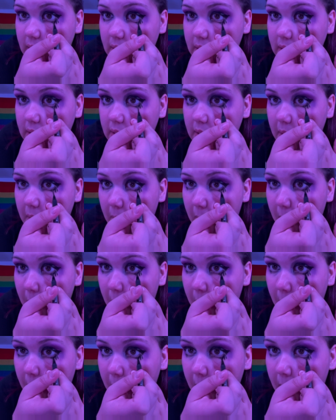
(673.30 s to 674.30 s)

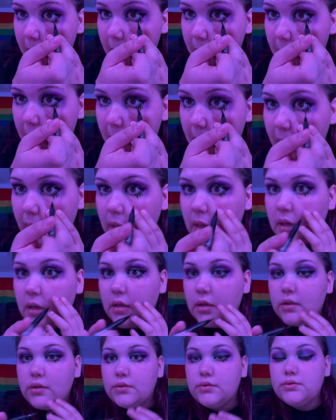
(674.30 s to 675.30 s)

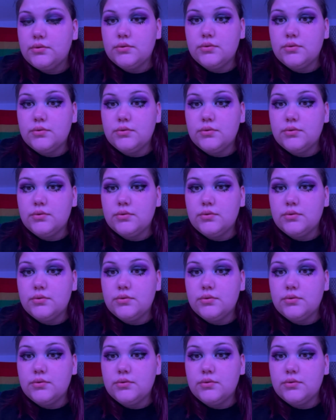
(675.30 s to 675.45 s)
Nothing is said.